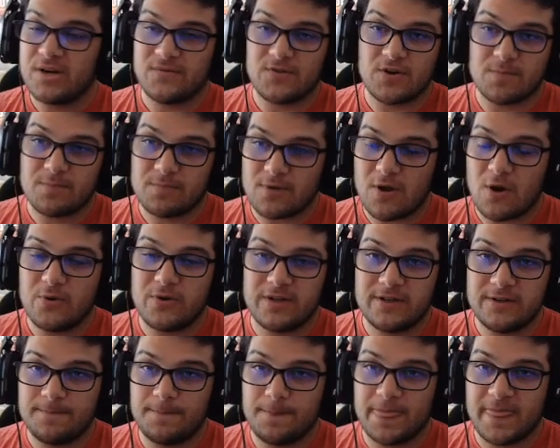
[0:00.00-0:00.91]
But if your
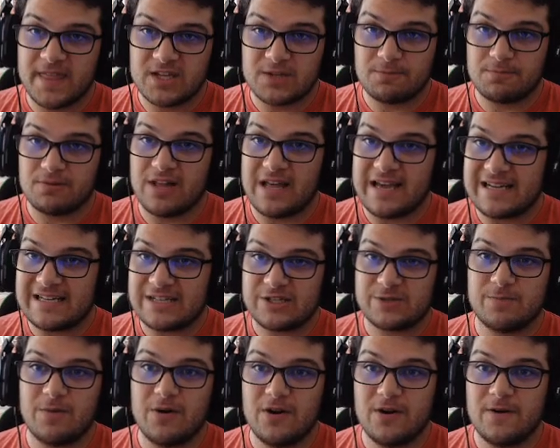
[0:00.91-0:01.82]
opponent is playing
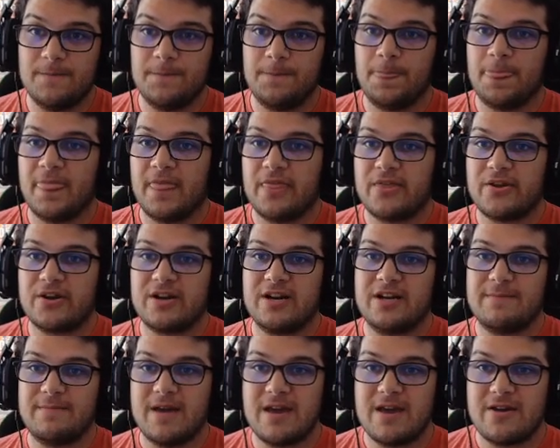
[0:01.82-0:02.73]
smart, they're
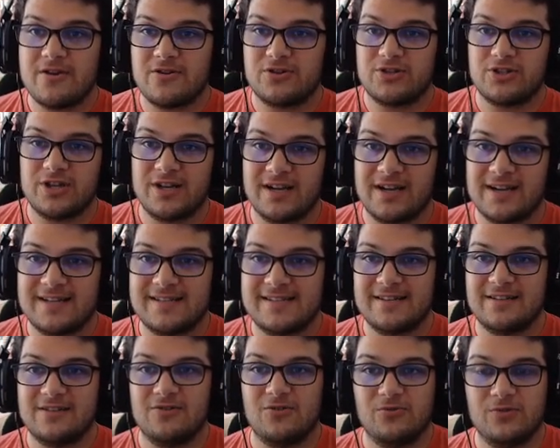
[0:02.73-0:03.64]
going to make your Shin
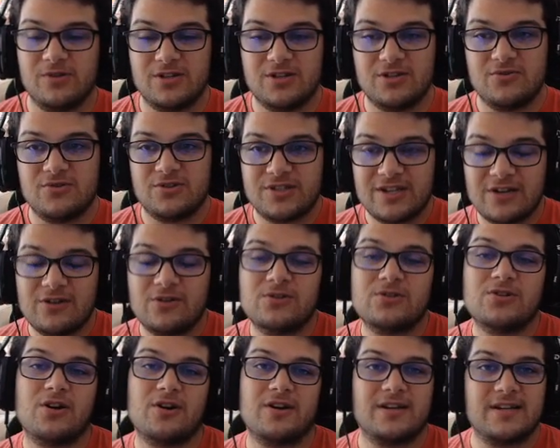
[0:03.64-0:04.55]
Godzilla only do
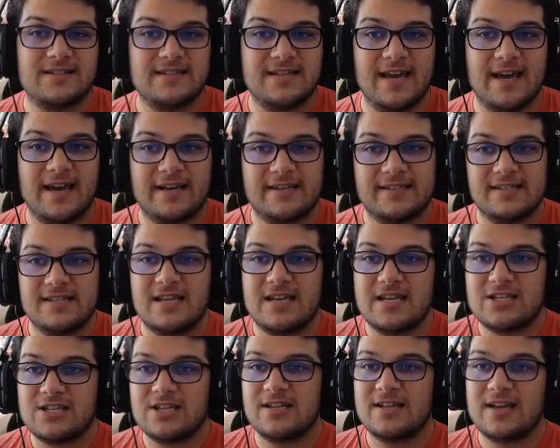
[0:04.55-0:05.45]
single target attacks, and
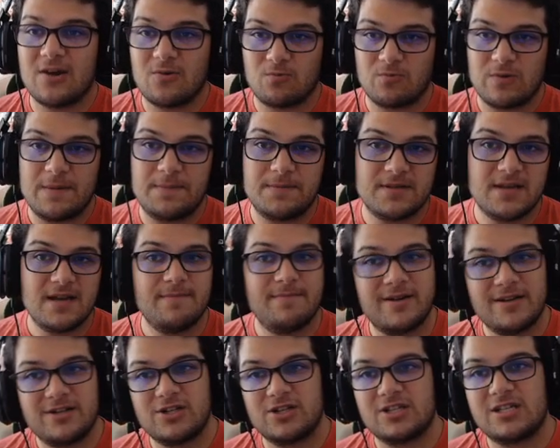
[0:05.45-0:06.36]
then he's going to get ripped
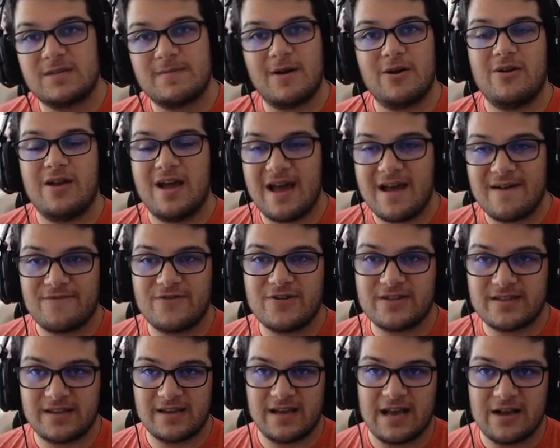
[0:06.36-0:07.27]
up by just about
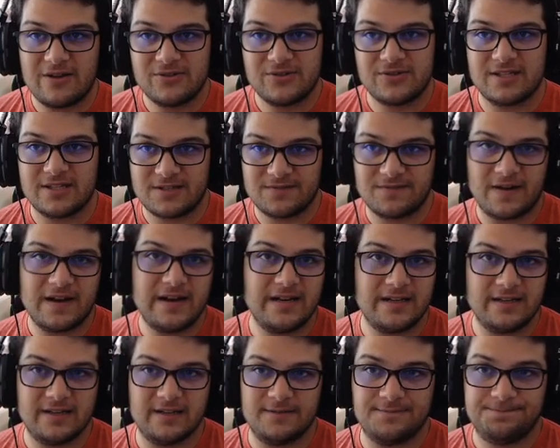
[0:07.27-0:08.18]
everything else that's
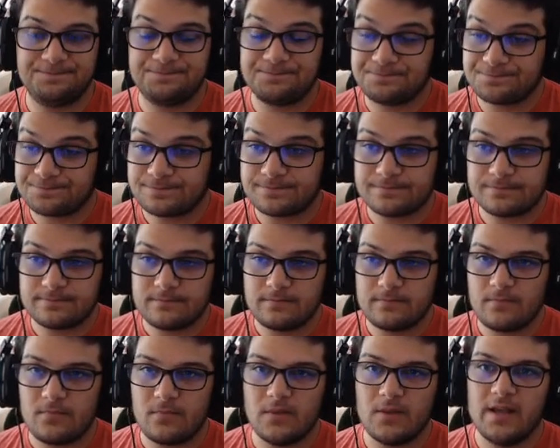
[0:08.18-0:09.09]
fighting him.
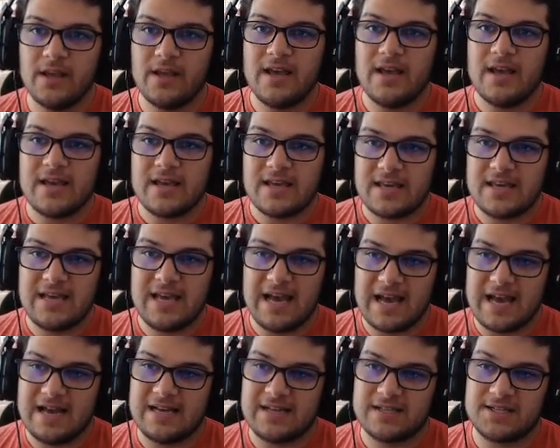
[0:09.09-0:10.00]
He
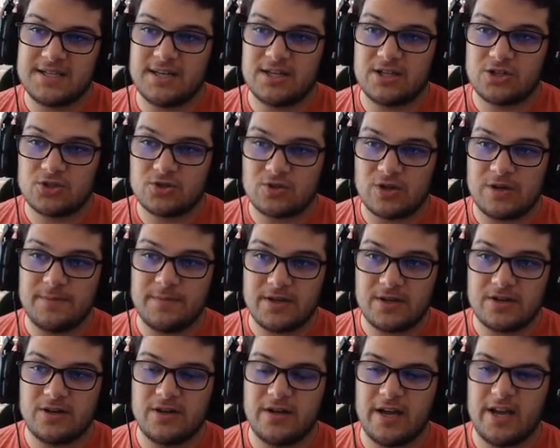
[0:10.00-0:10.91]
has an extremely